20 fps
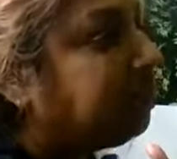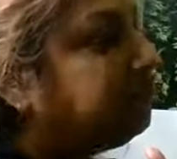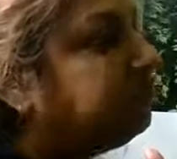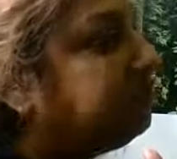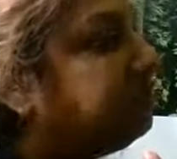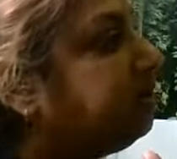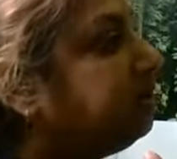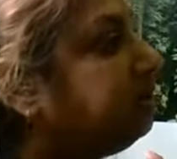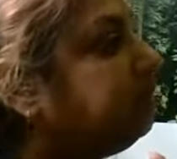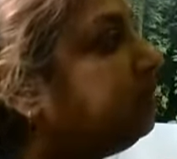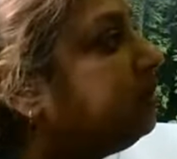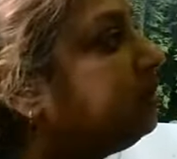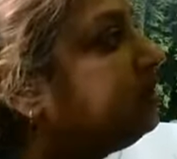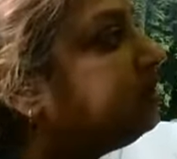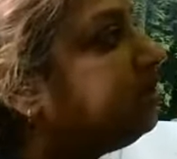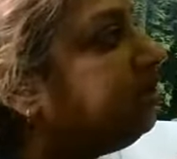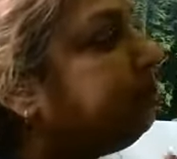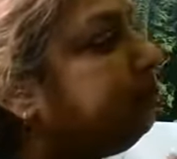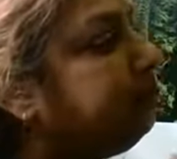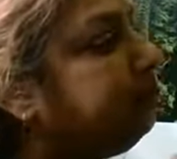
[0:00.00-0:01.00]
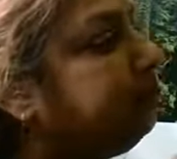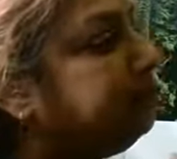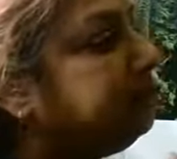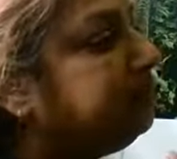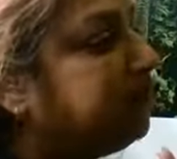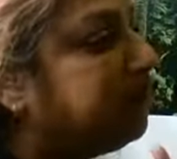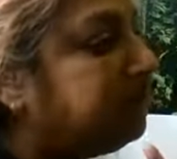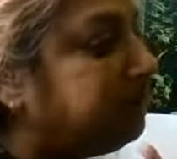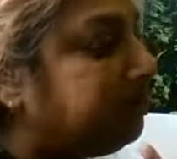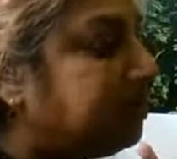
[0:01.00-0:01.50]
There was a
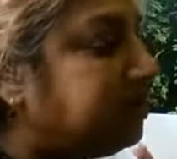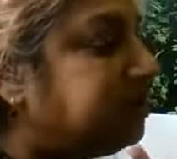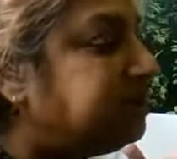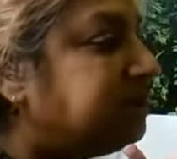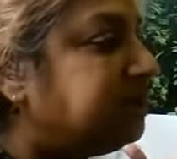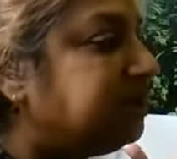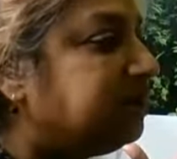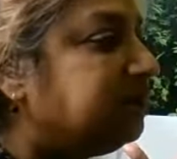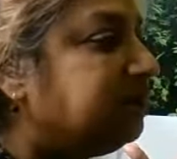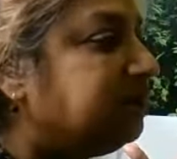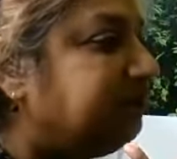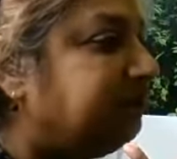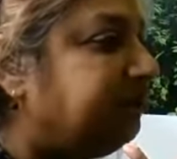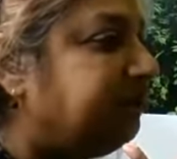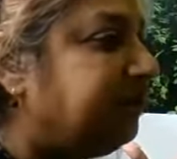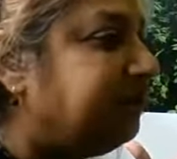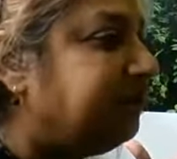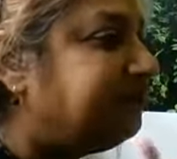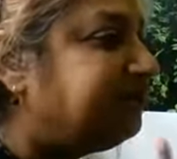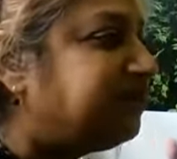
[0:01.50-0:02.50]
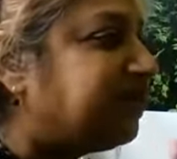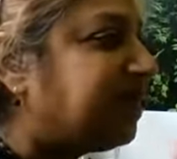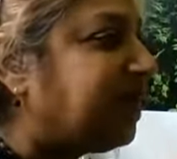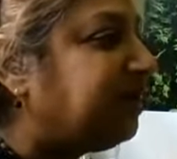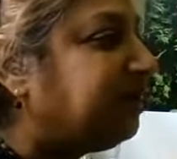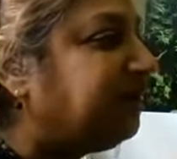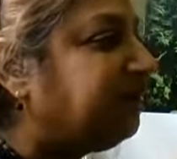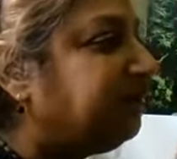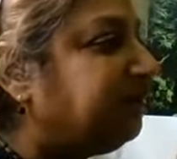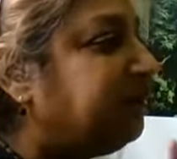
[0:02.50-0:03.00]

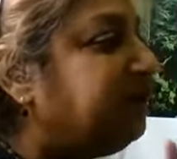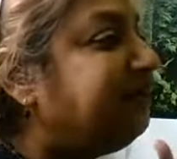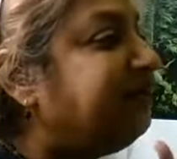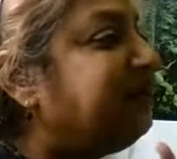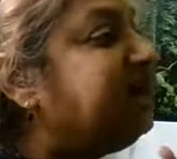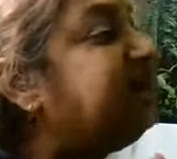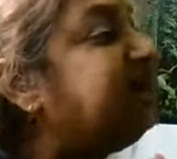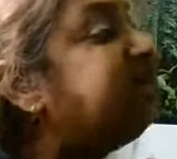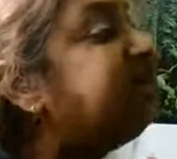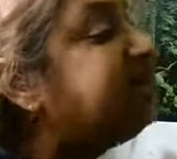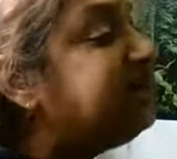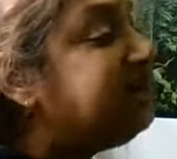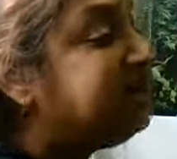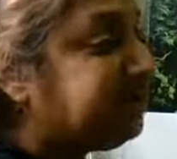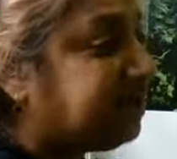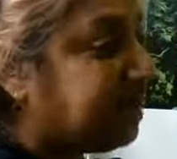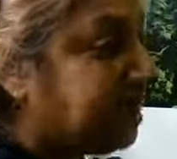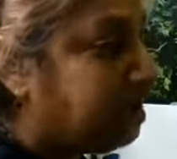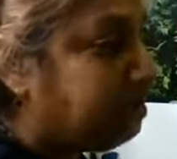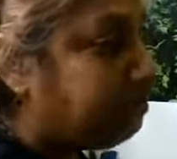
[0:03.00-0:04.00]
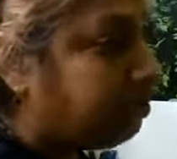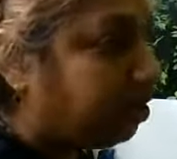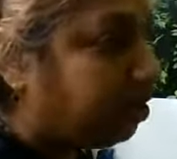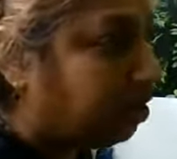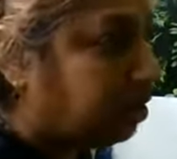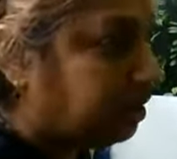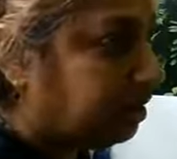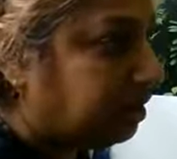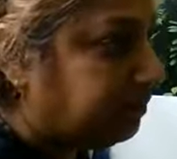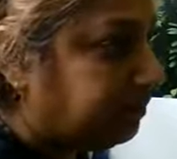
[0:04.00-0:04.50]
website. Even internet came
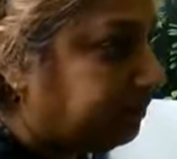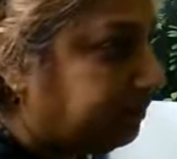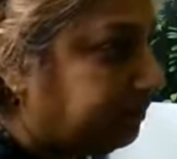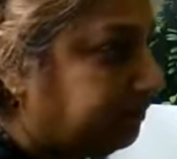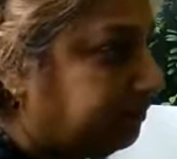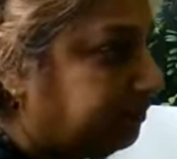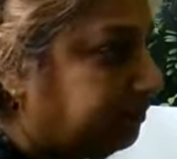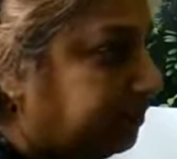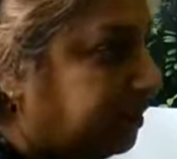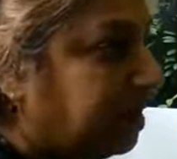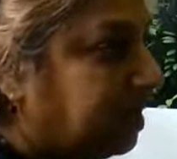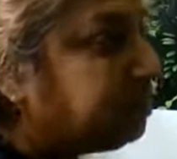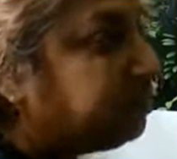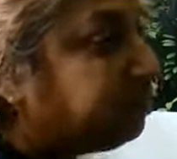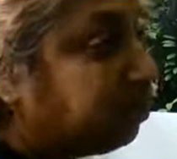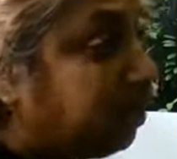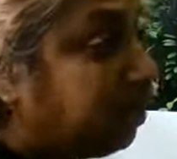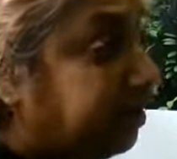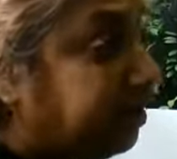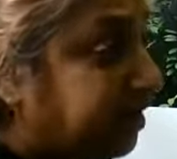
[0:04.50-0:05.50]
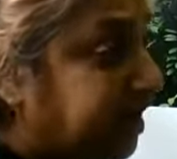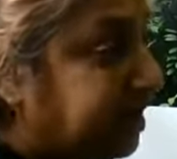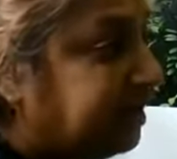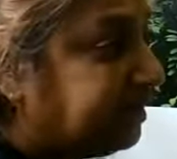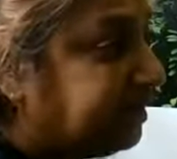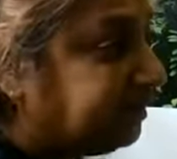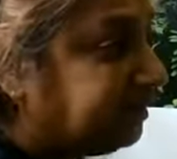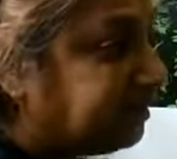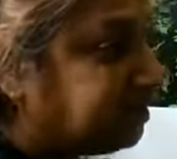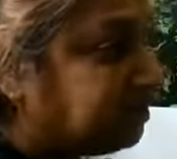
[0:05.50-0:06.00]
on. I started
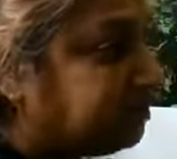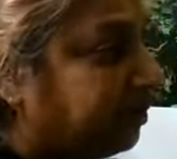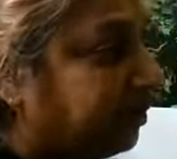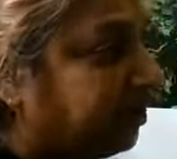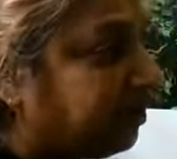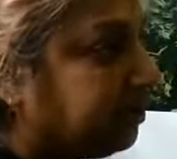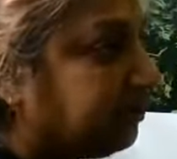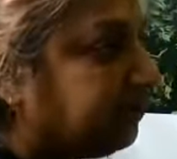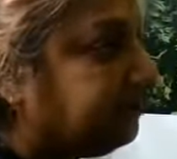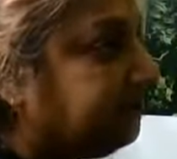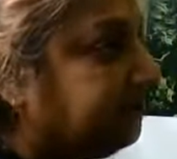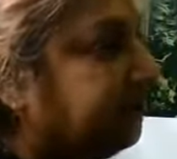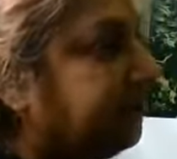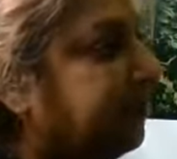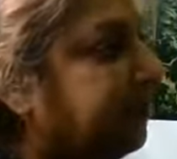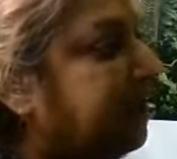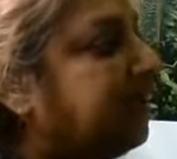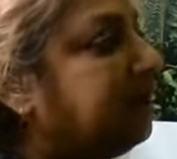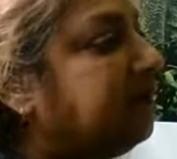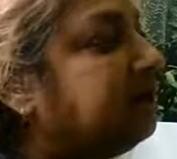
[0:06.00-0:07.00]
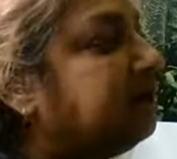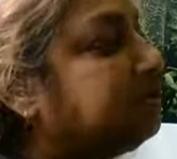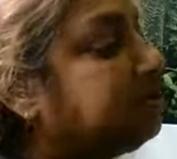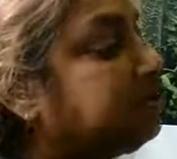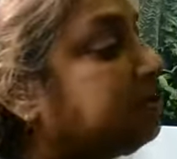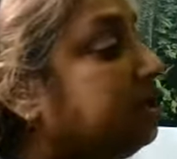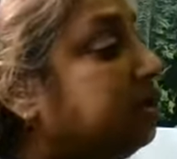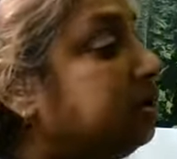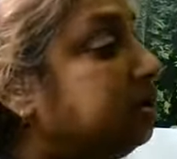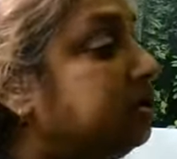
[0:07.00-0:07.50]
writing this book. It
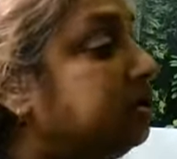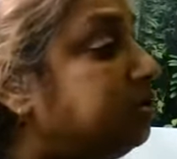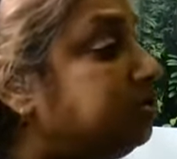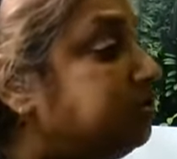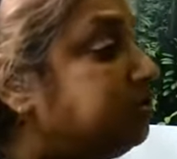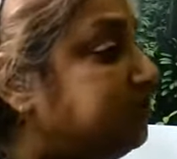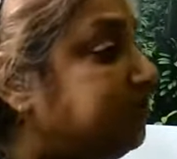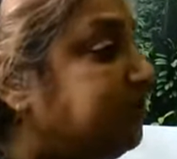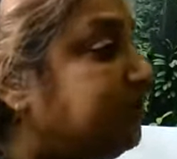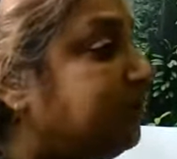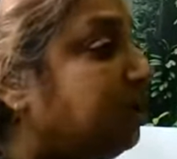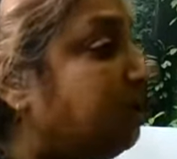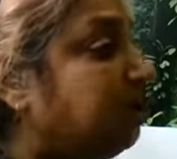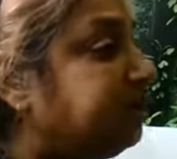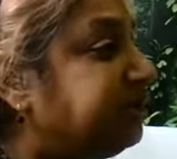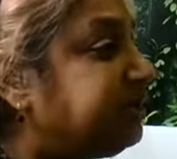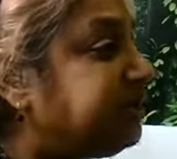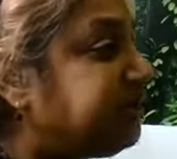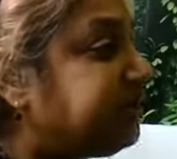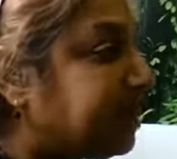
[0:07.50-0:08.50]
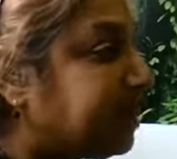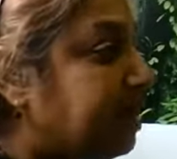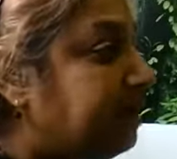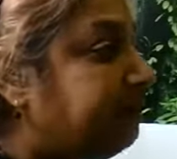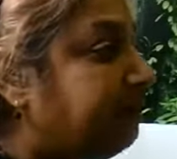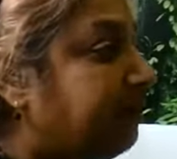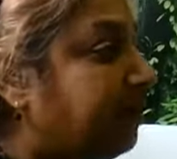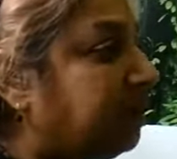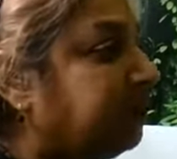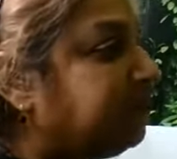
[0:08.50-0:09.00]
used to be called
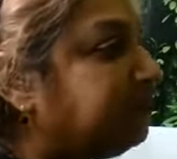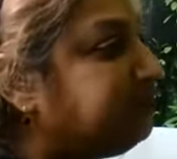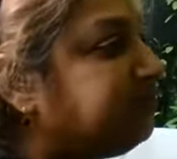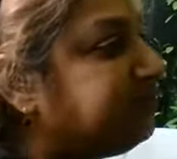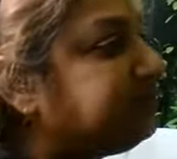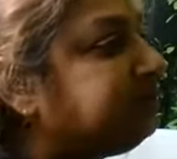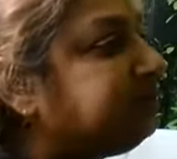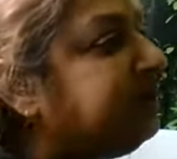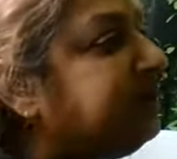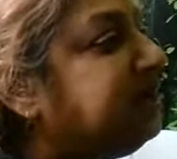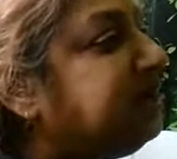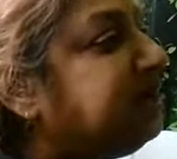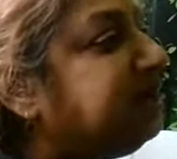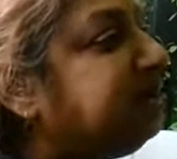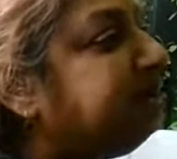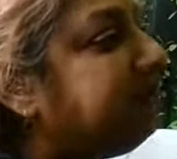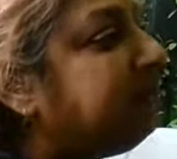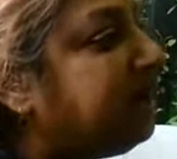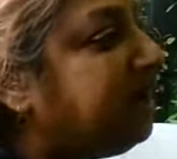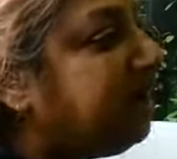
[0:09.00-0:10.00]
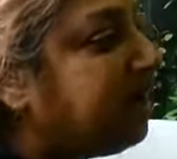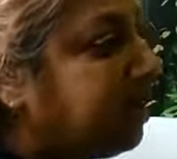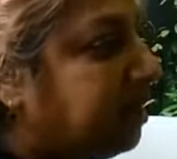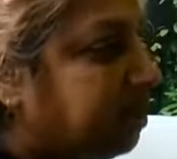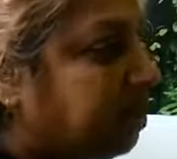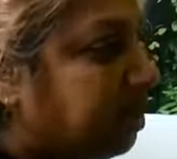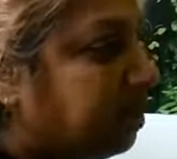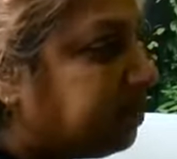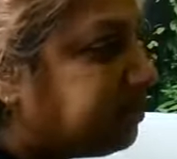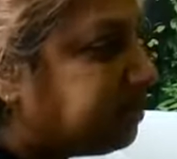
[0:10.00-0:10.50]
Tripod. It was maintained by
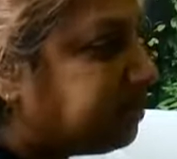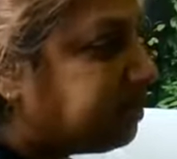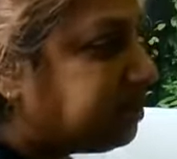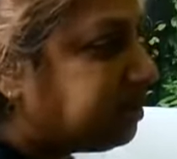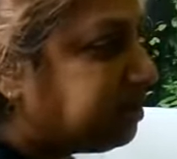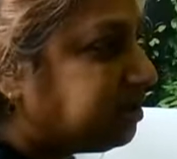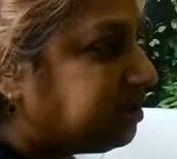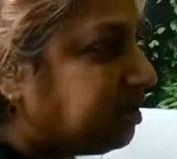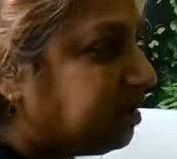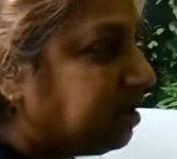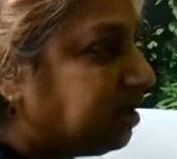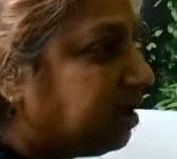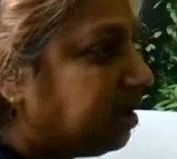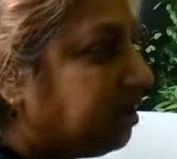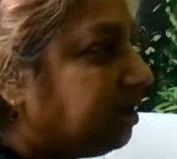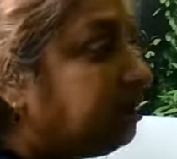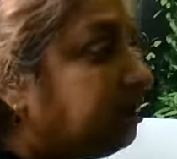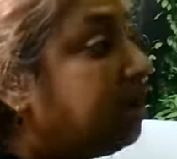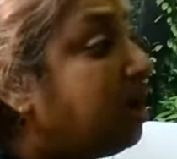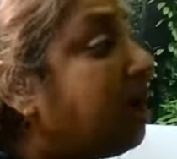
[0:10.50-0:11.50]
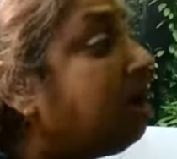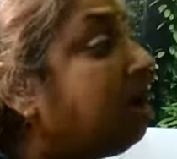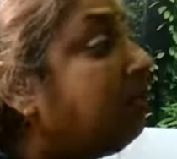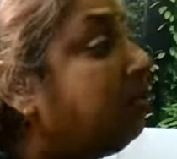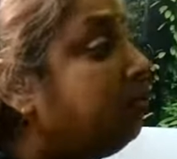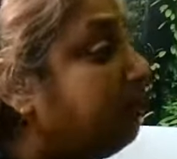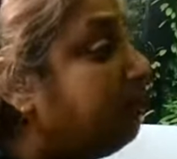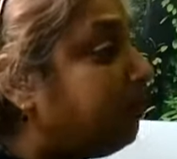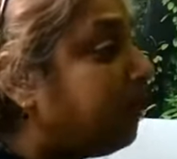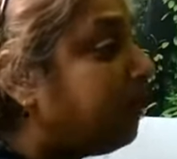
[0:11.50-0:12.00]
Lycos.
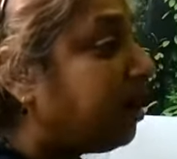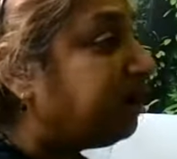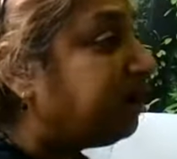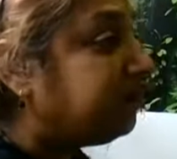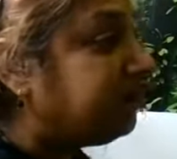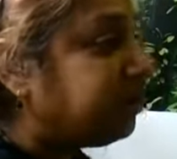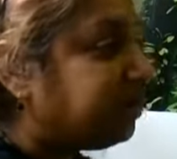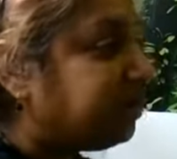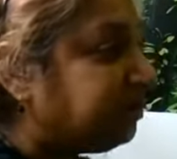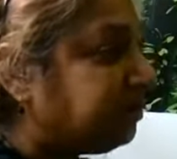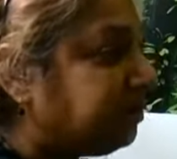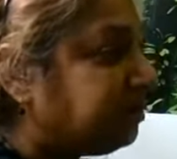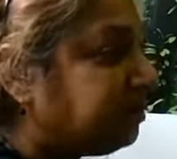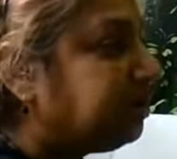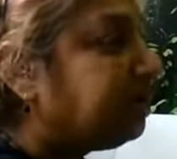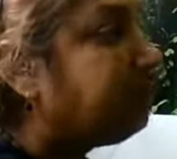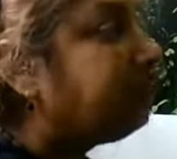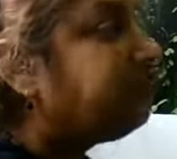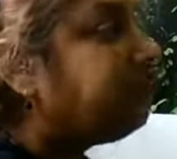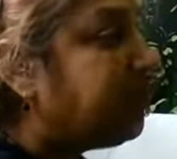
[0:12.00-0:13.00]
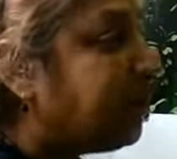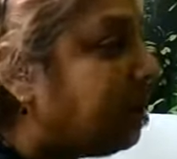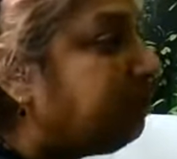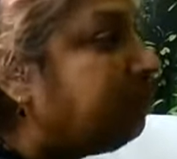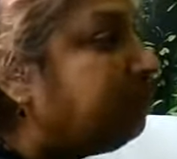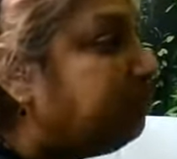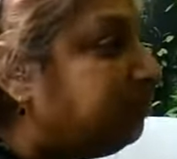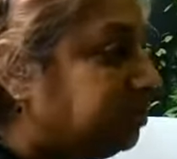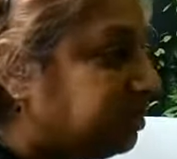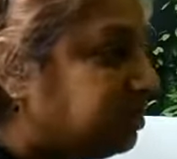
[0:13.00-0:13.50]
Yahoo bought it out. Now
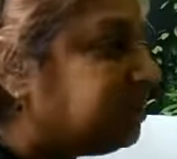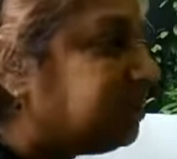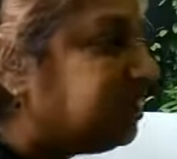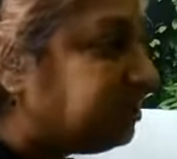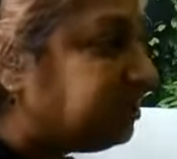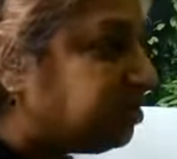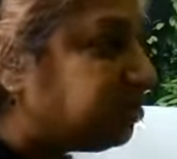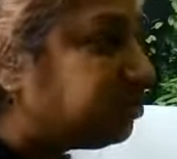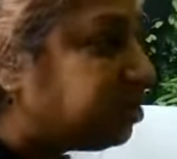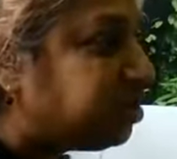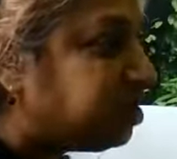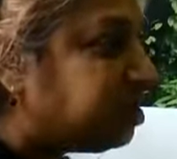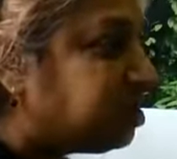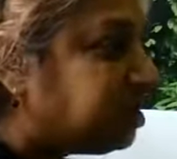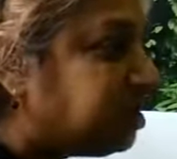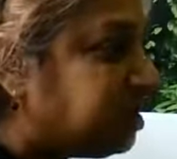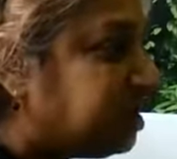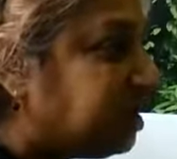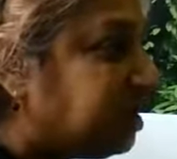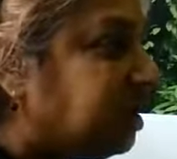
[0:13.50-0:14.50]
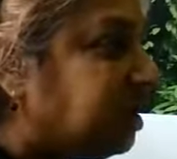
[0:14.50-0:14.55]
Yahoo is their search engine.